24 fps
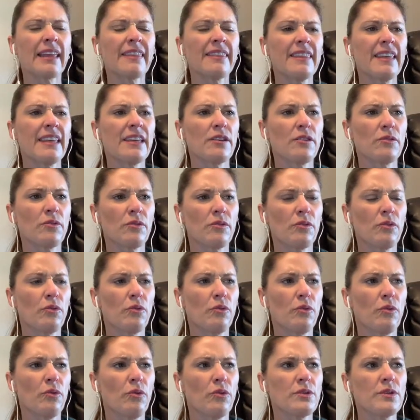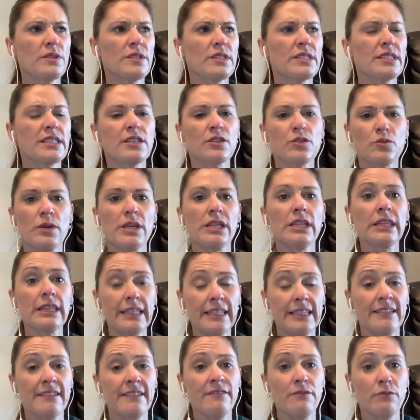think since we
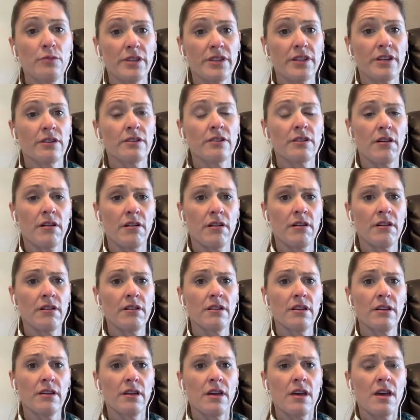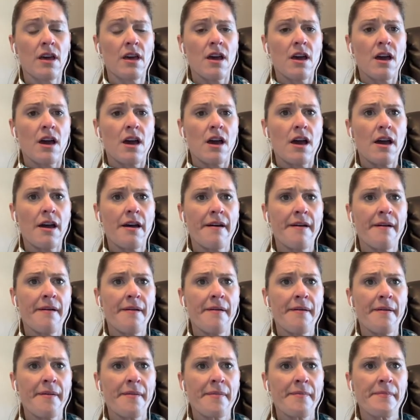live with our dog,
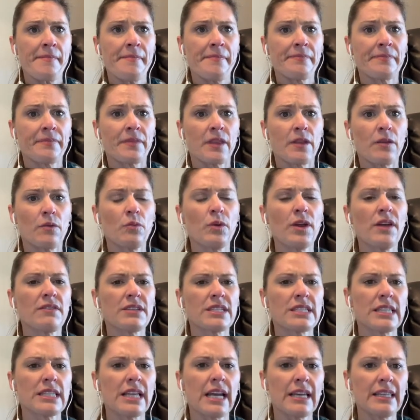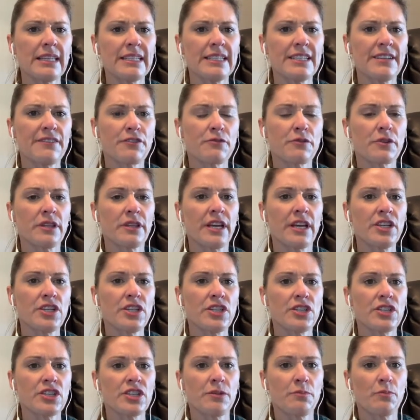we have a slightly different
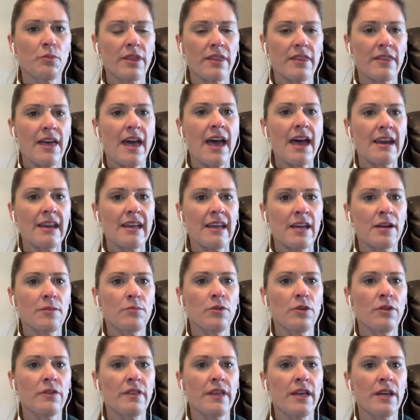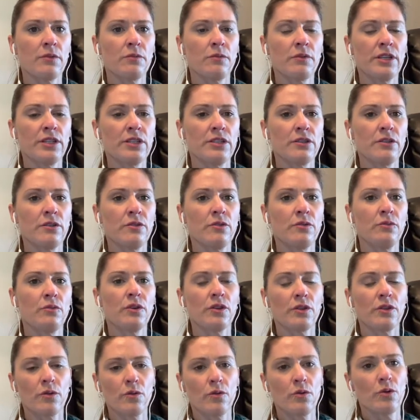relationship with that animal than we do
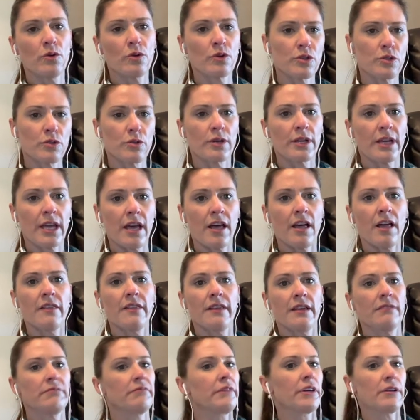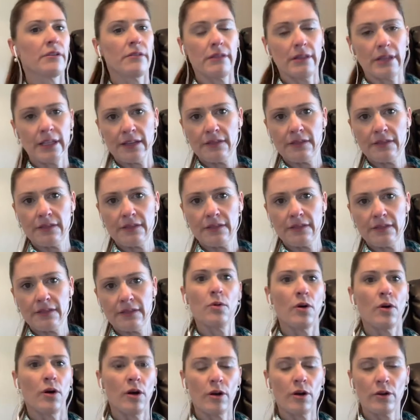with a horse or a cow that lives out in the
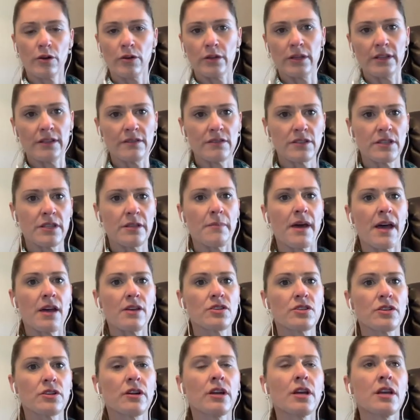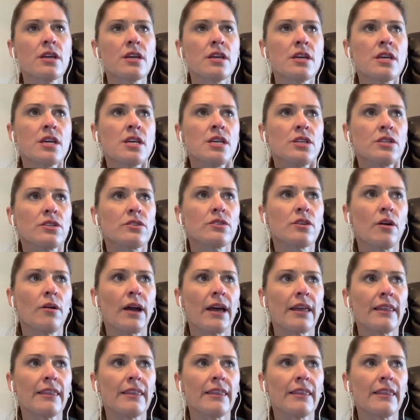barn or lives in the pasture. So I